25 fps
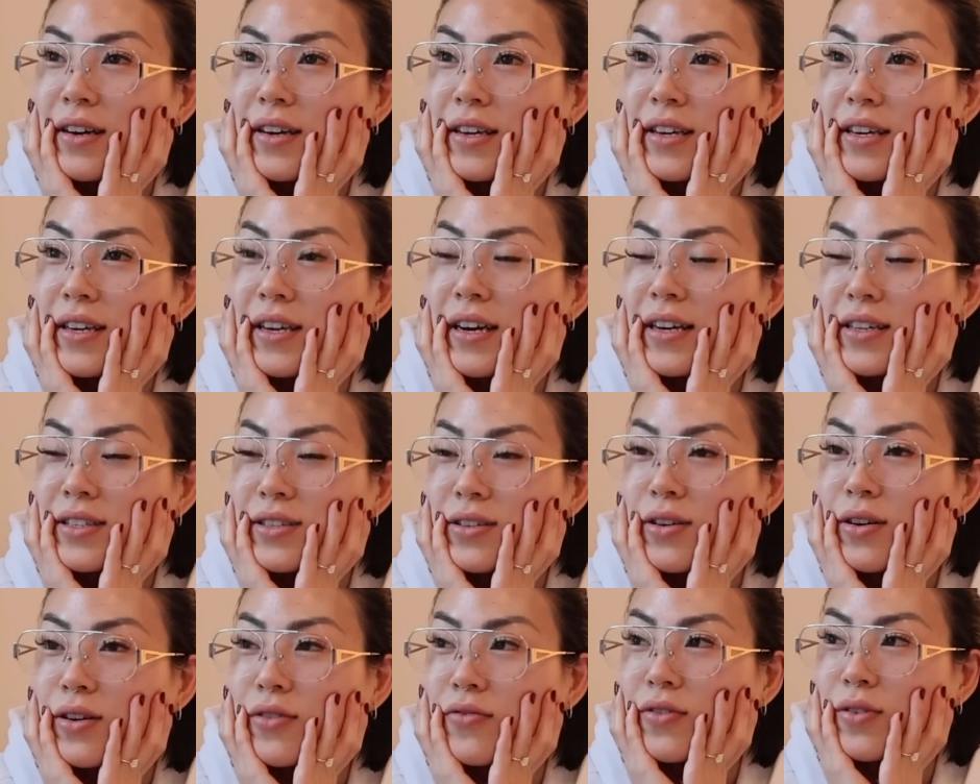
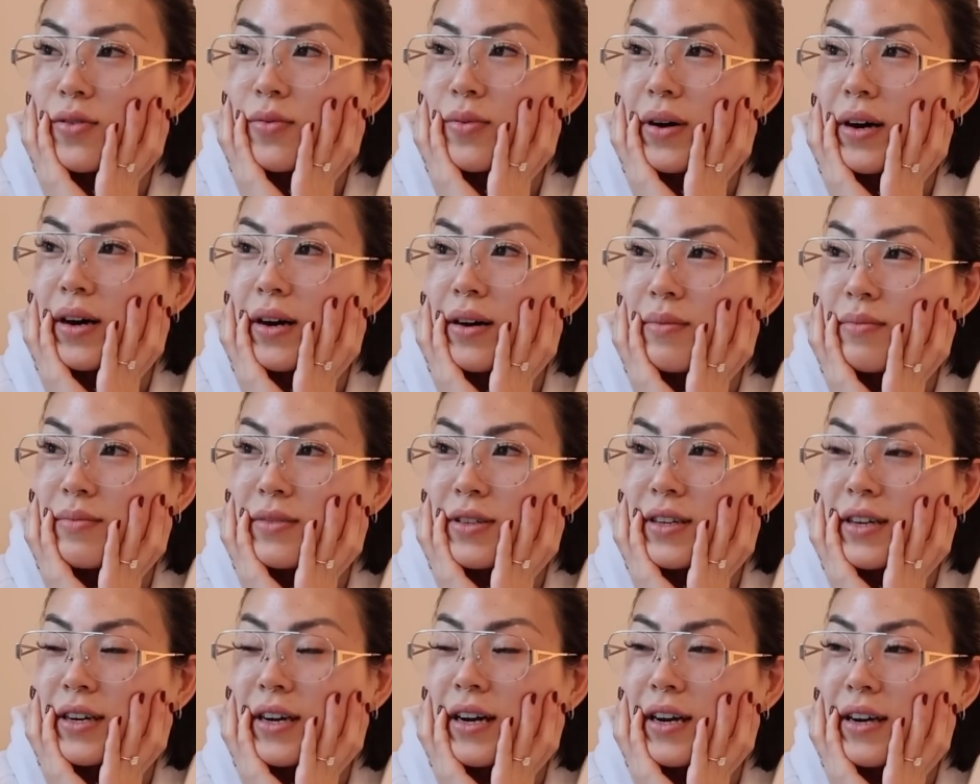guess
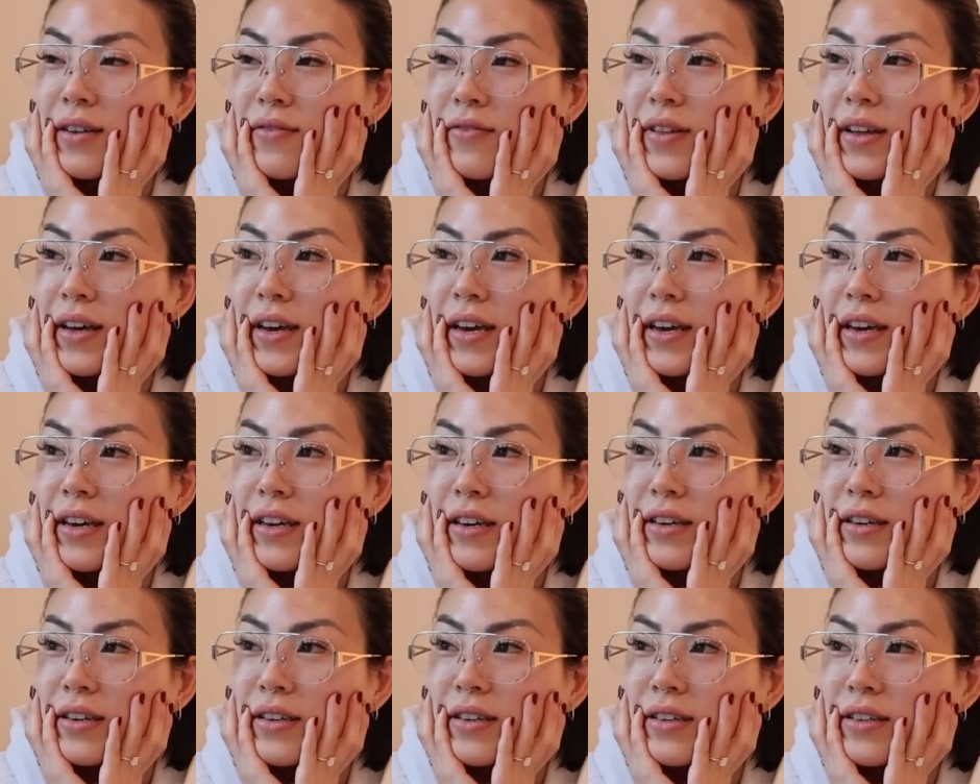overwhelmed and kind of
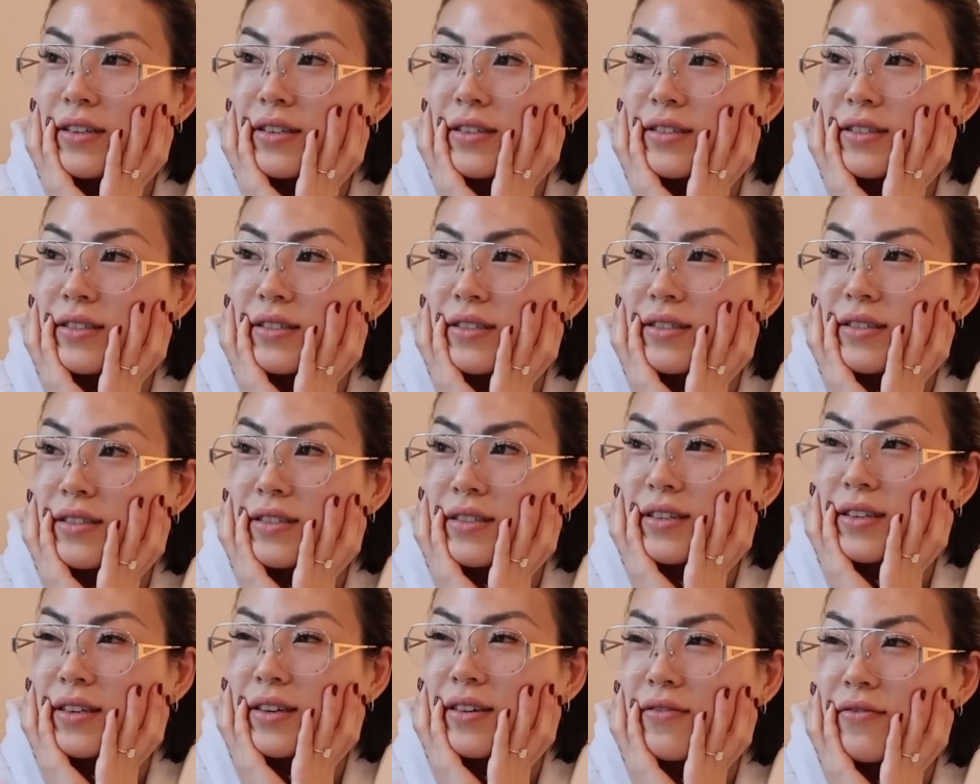like
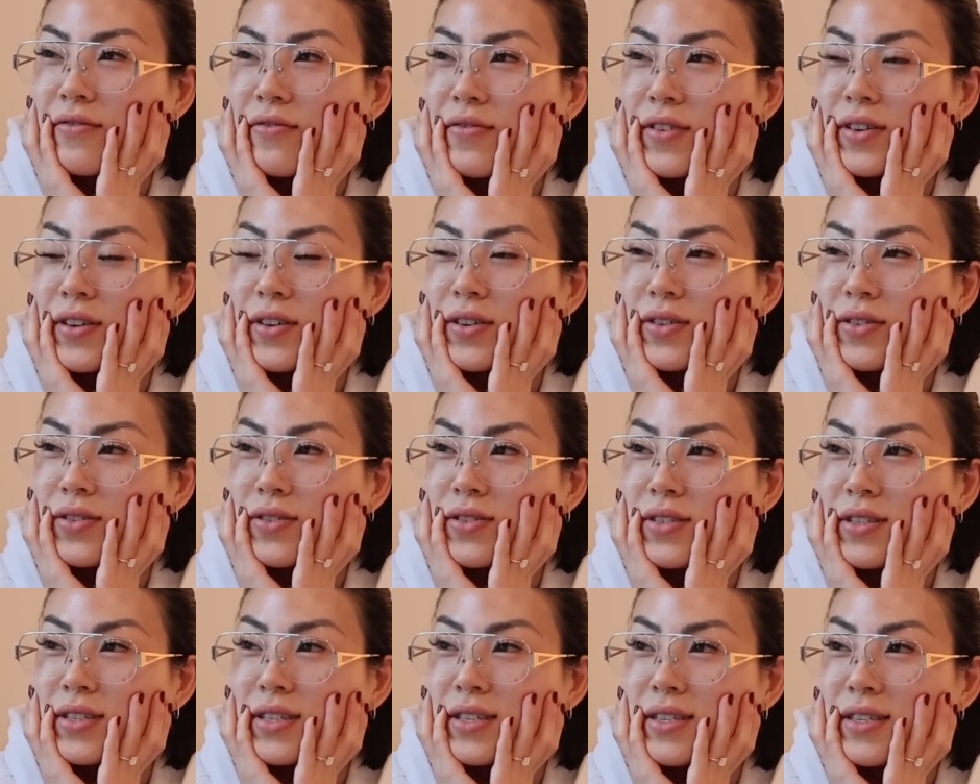
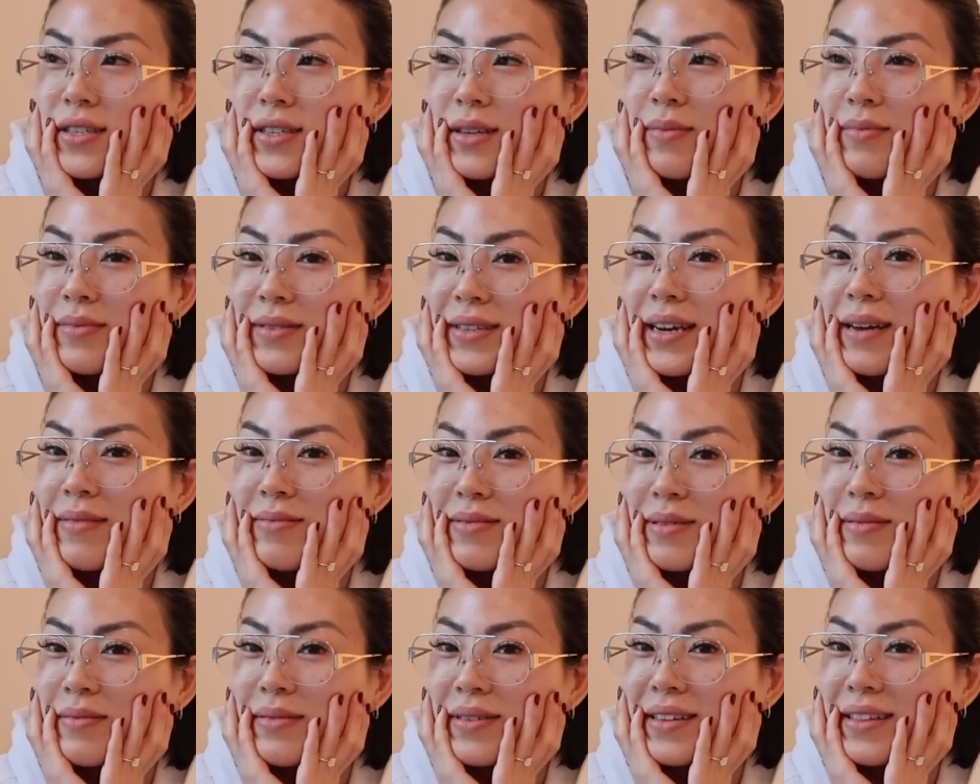confused and
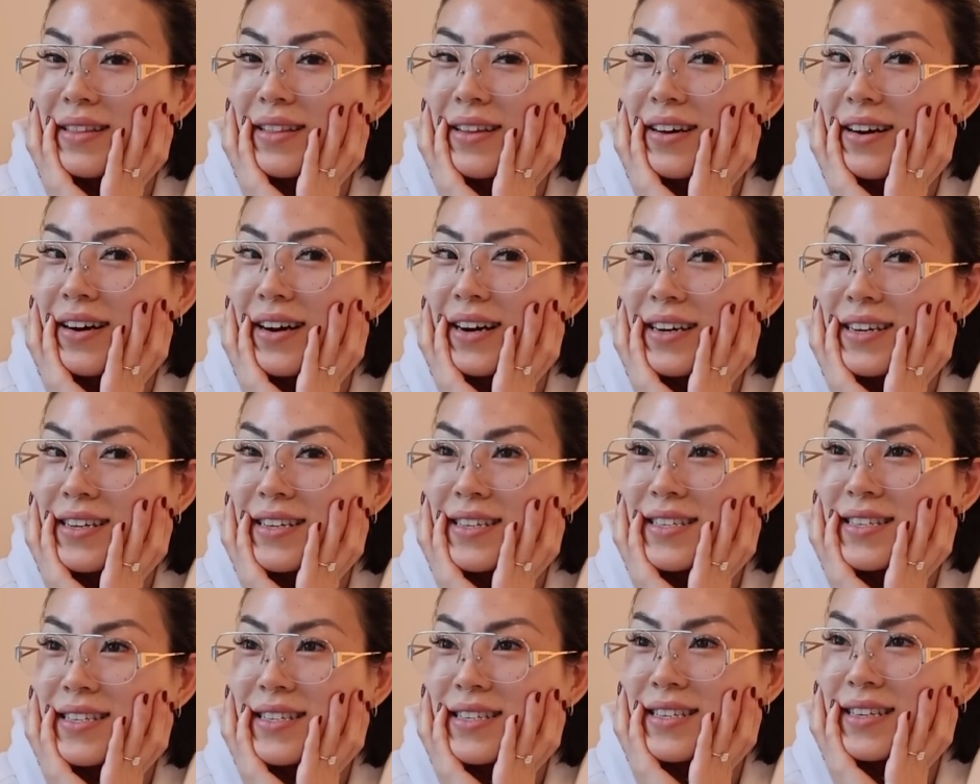sometimes a bit
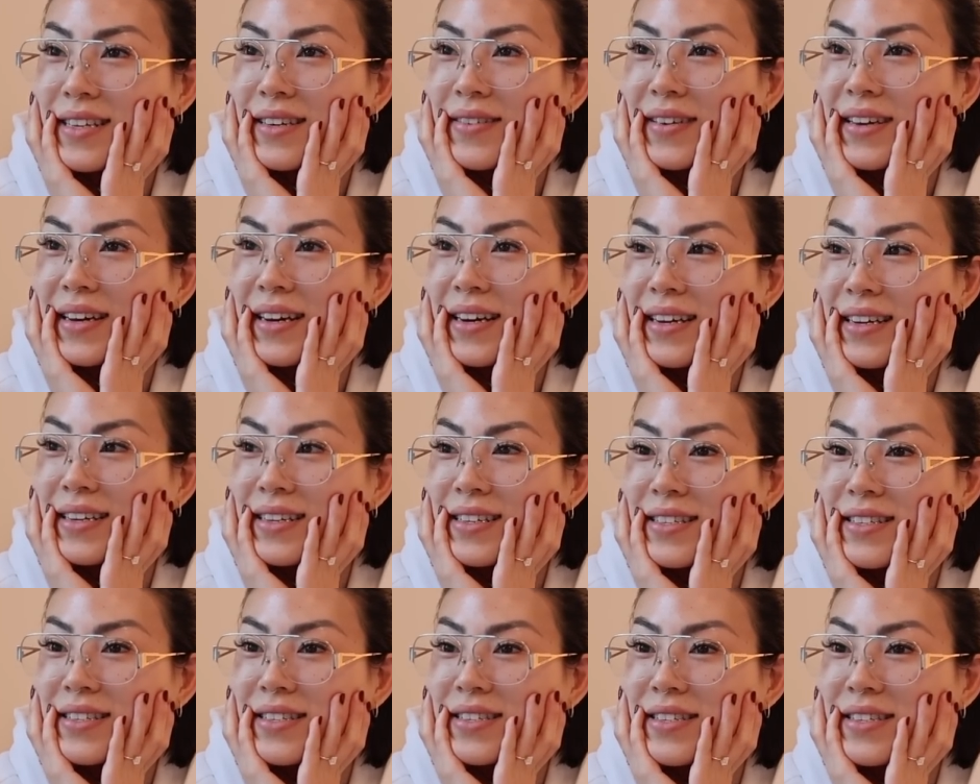lost
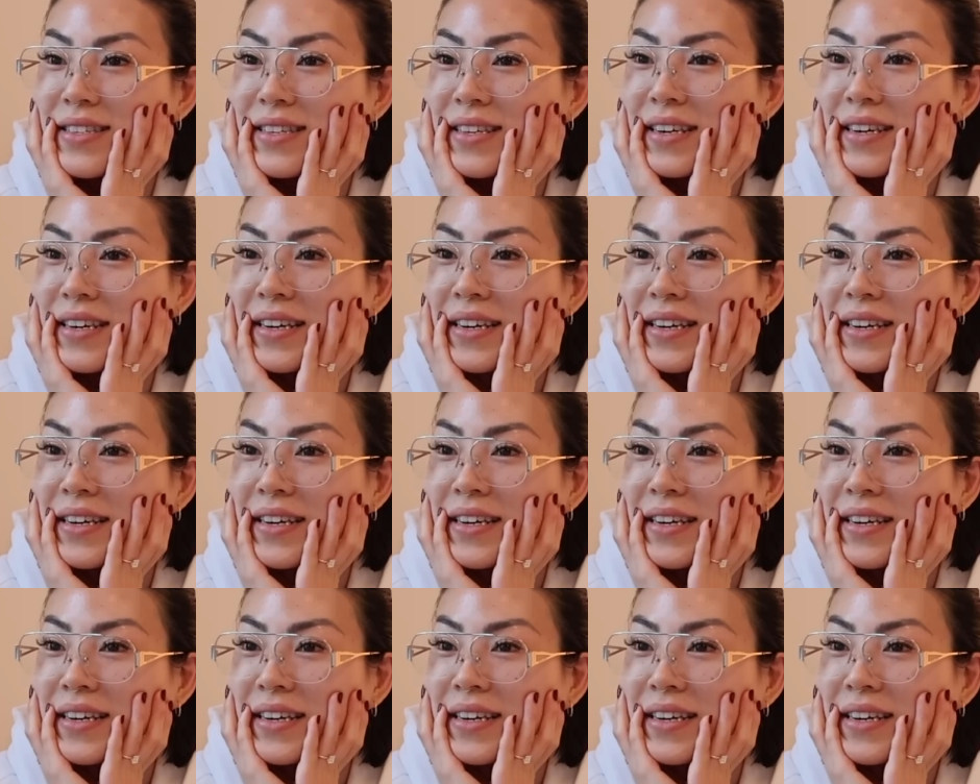because